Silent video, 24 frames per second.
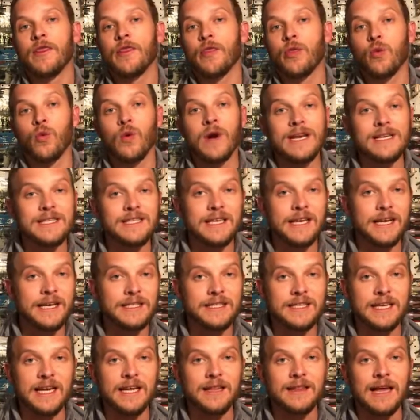
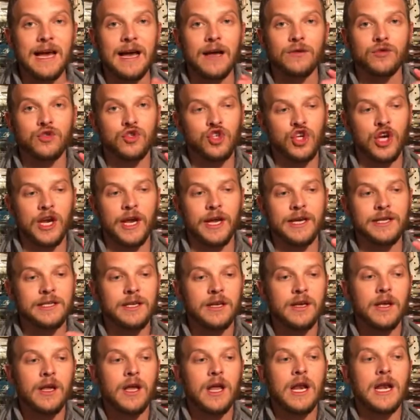3/16 ounce jigs,
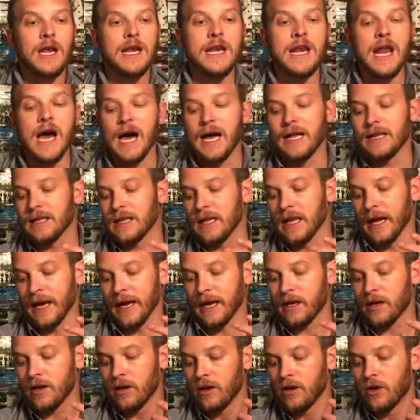not
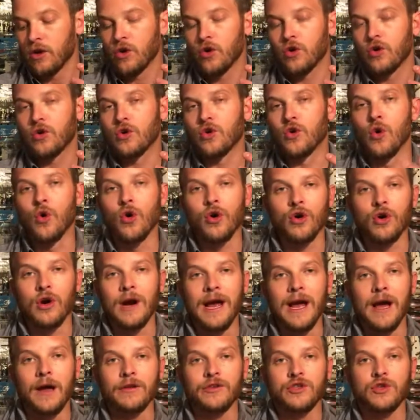like quarter
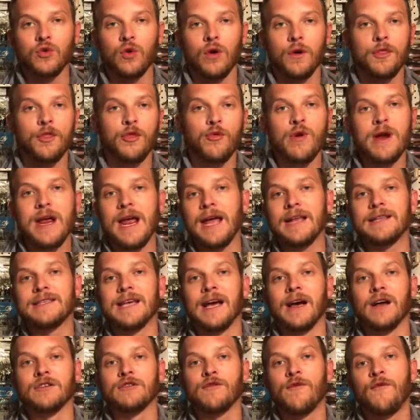ounce or 3/8
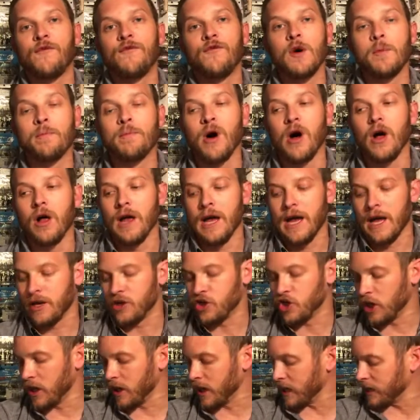ounce football head
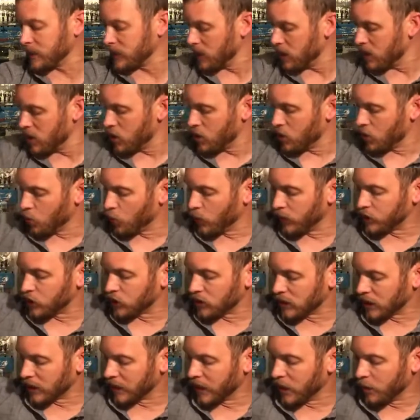jigs, which
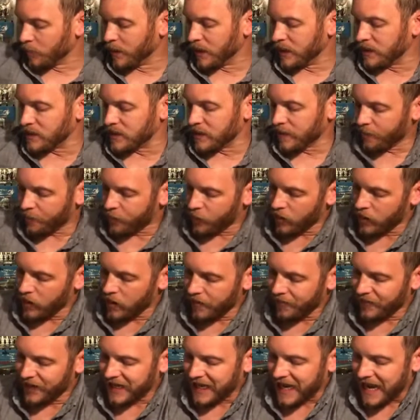is a little bit different
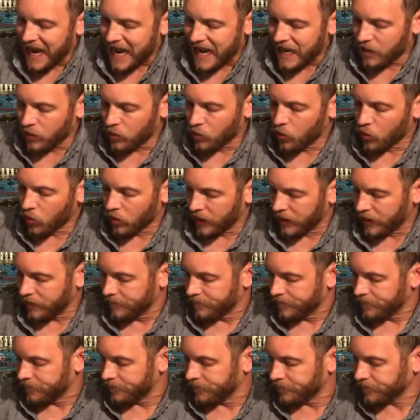of a category.
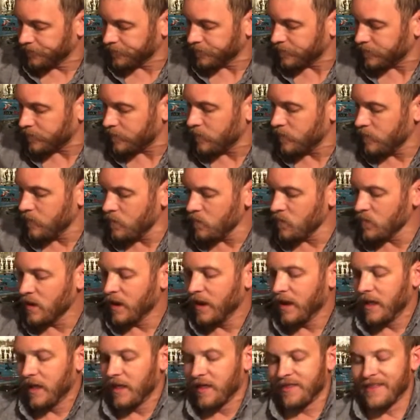
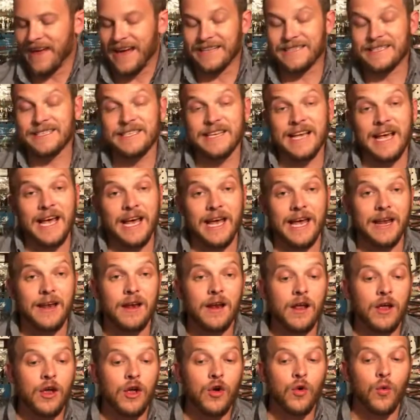That
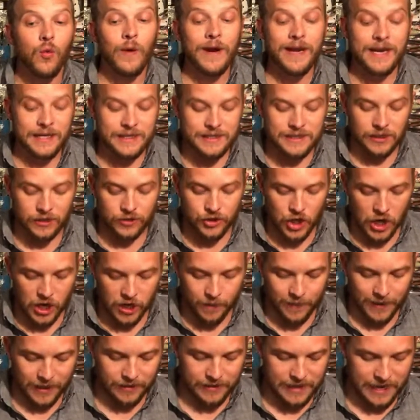said, we could still talk
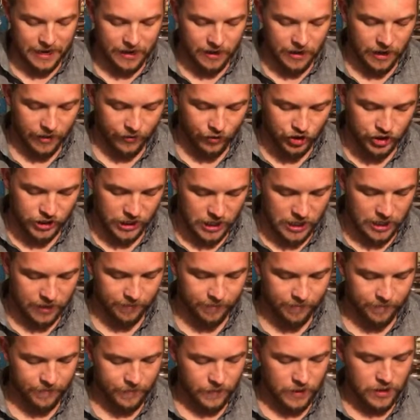about that another
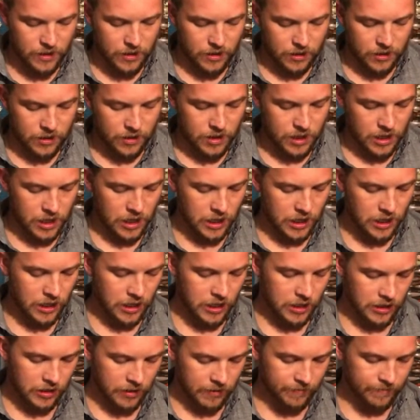time.
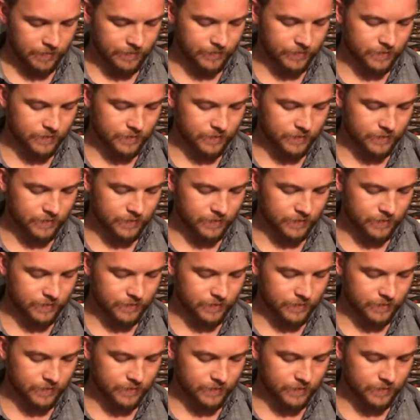I